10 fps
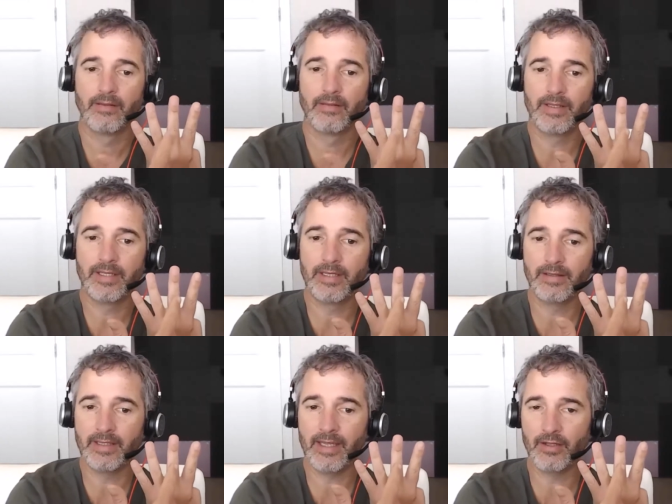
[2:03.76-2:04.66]
The
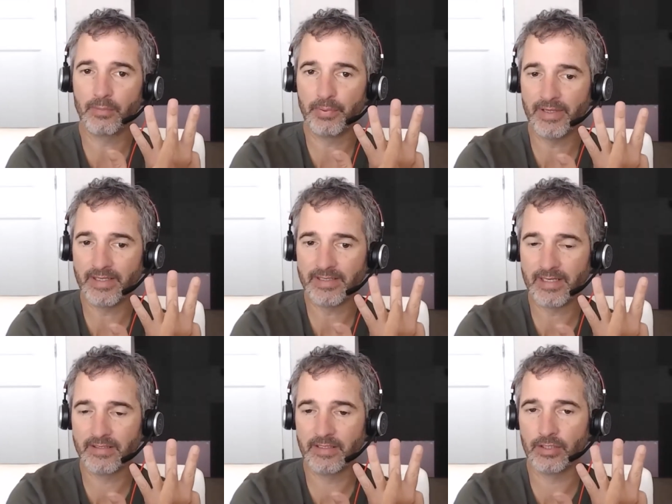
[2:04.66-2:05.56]
Healy Health Plus
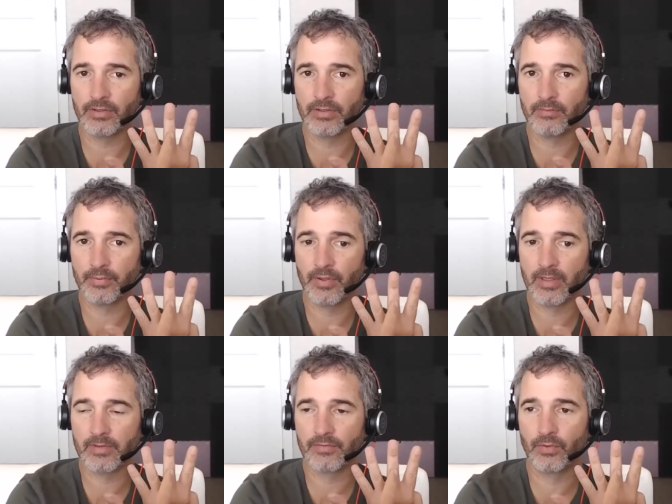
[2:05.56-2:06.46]
has additional
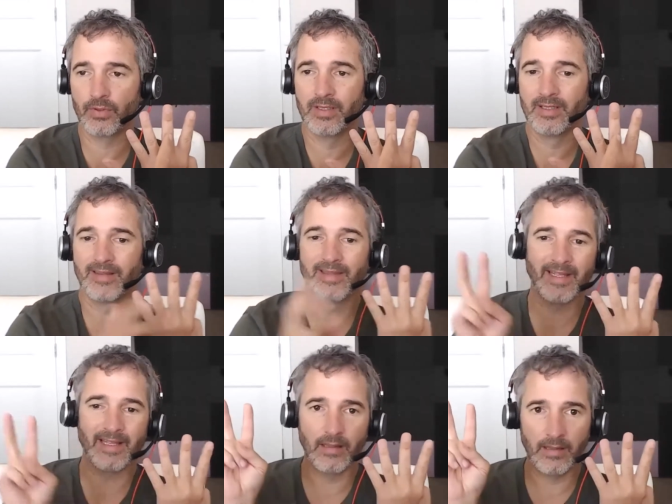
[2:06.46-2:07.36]
programs for
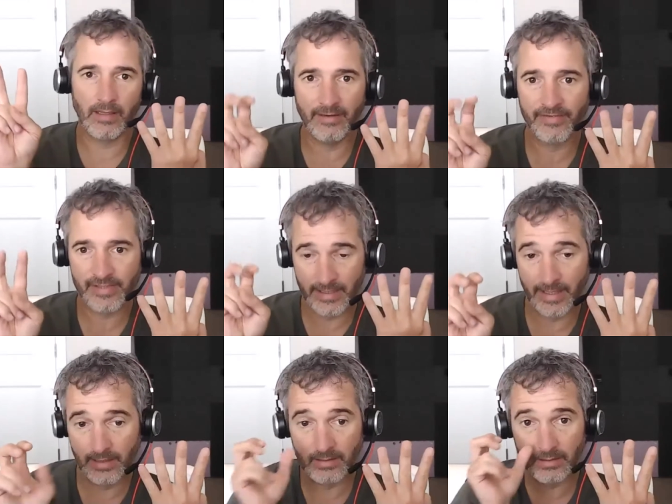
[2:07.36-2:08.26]
like
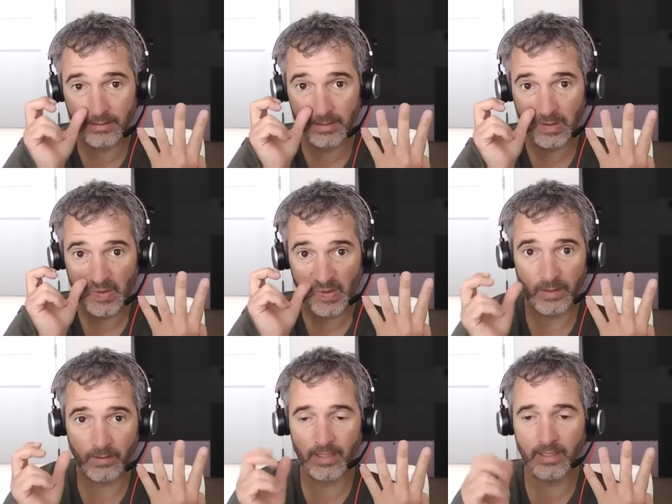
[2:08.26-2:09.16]
lifestyle,
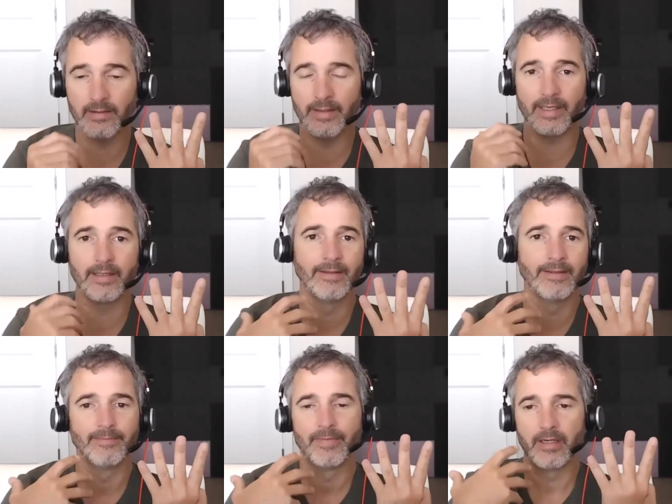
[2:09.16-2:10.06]
okay? Like
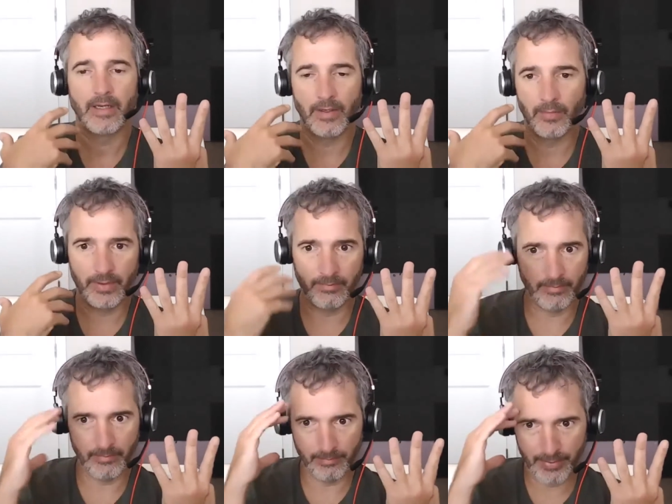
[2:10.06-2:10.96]
I want
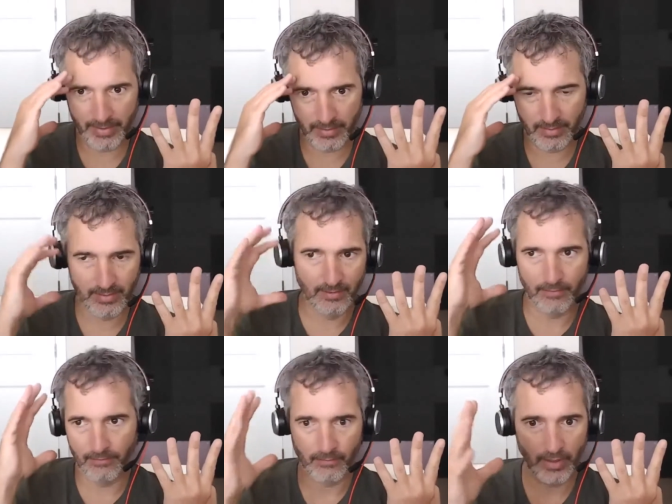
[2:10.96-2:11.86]
better
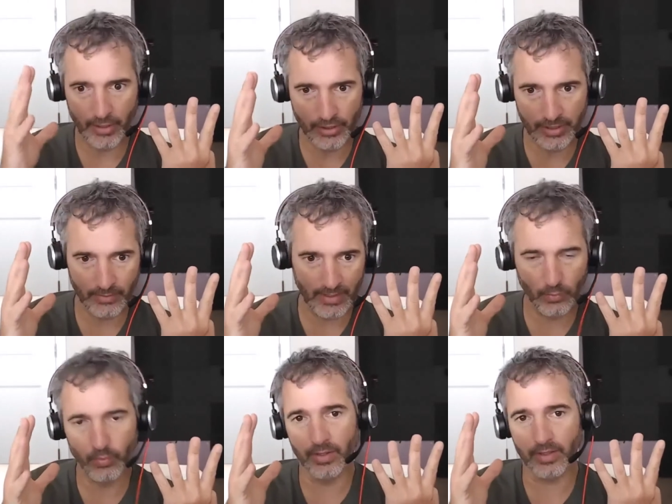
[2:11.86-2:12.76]
energy
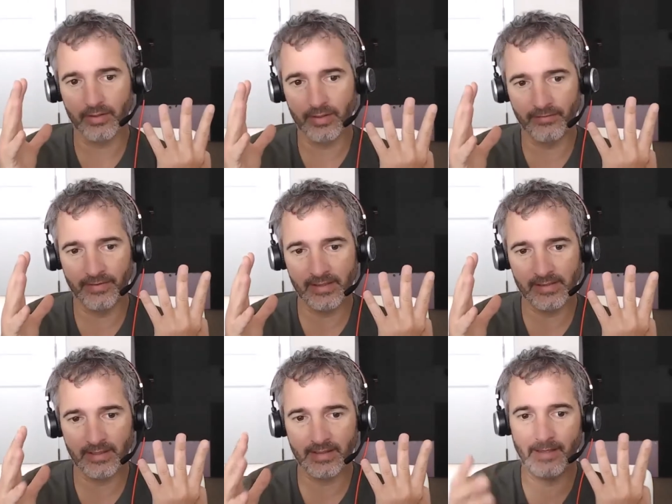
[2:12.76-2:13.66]
around work, different things
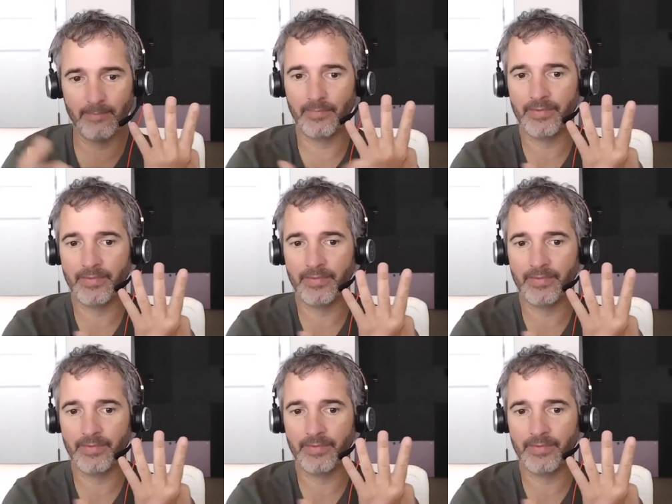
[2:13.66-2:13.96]
like that.